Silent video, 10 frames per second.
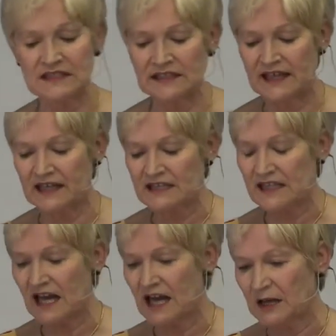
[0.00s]
to let
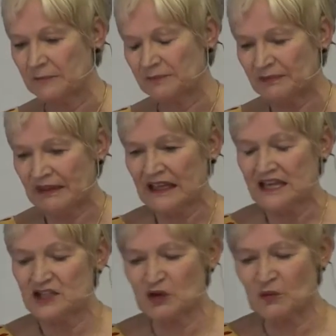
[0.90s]
it
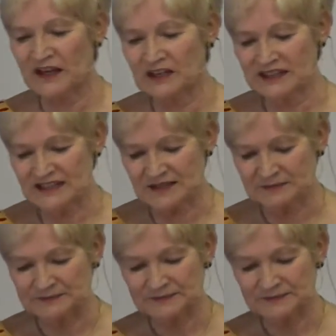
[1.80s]
derail us.